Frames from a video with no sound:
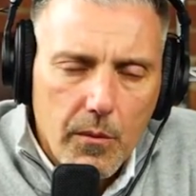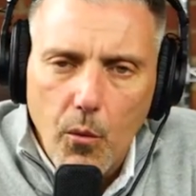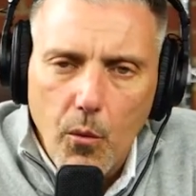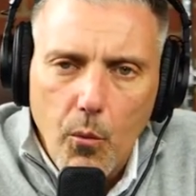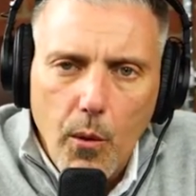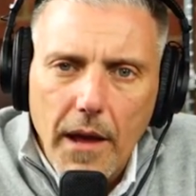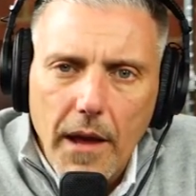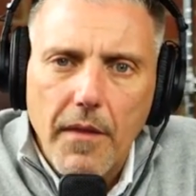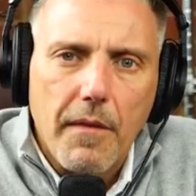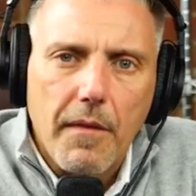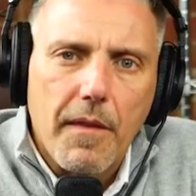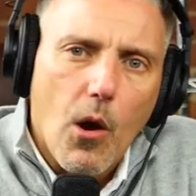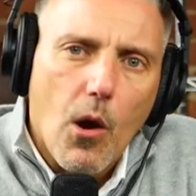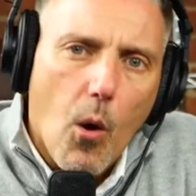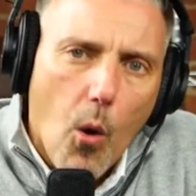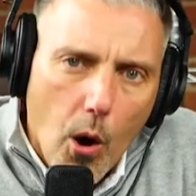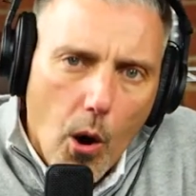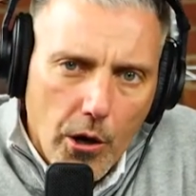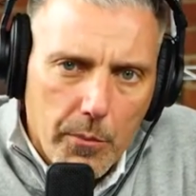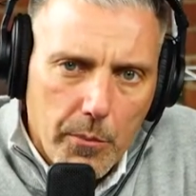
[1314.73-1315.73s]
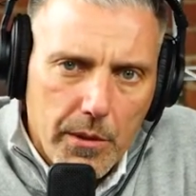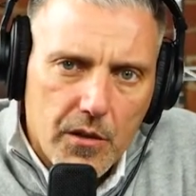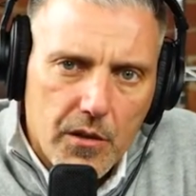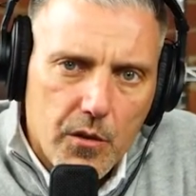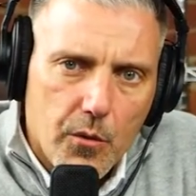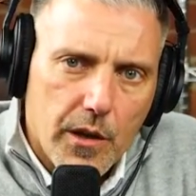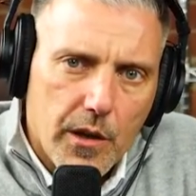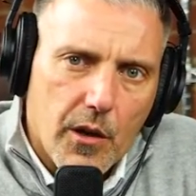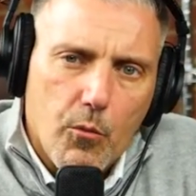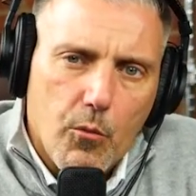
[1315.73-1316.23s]
the way that they ought to be
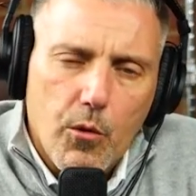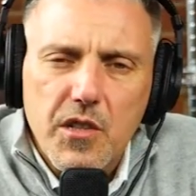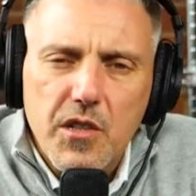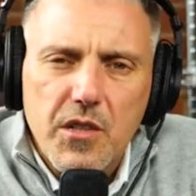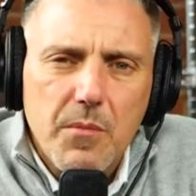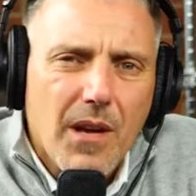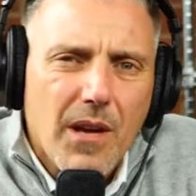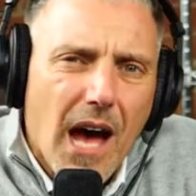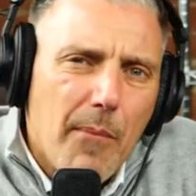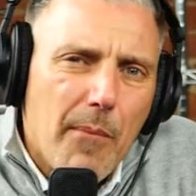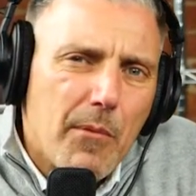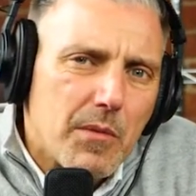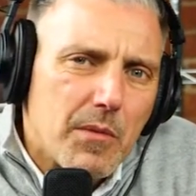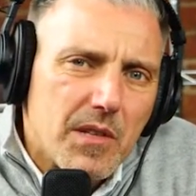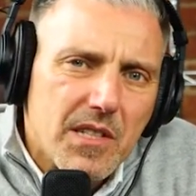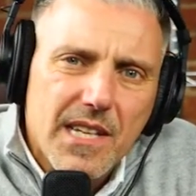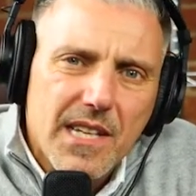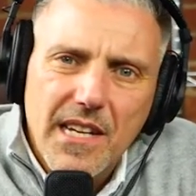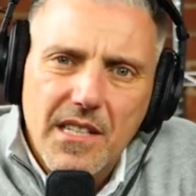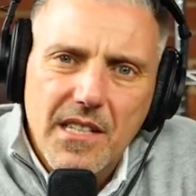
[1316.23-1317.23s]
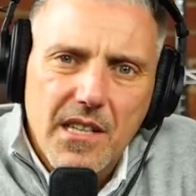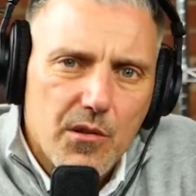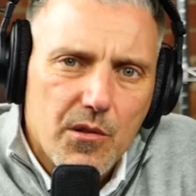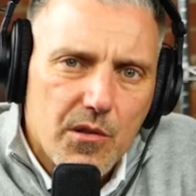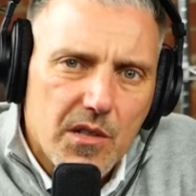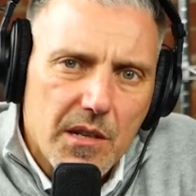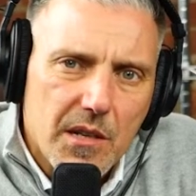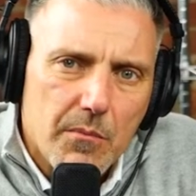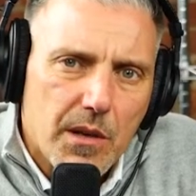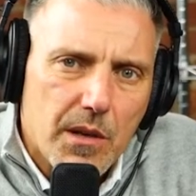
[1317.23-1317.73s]
doing it what are some common mistakes that
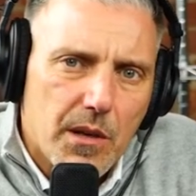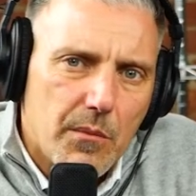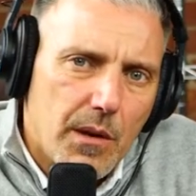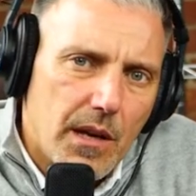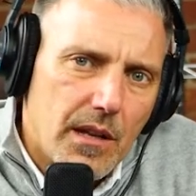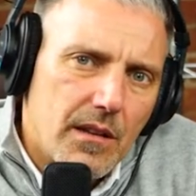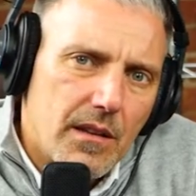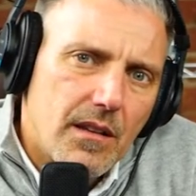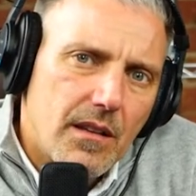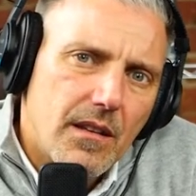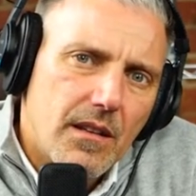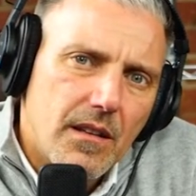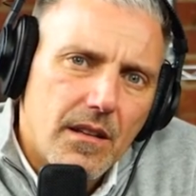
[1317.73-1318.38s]
you're seeing being made